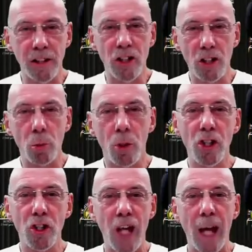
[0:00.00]
that I just want
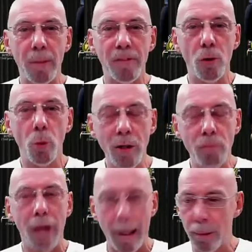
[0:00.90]
to share before
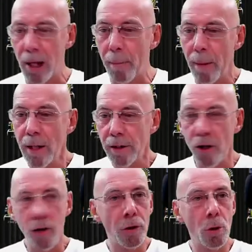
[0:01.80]
we wrap up
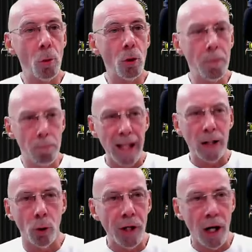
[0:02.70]
that I thought were good.
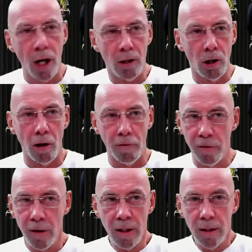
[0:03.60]
Bitcoin Archive.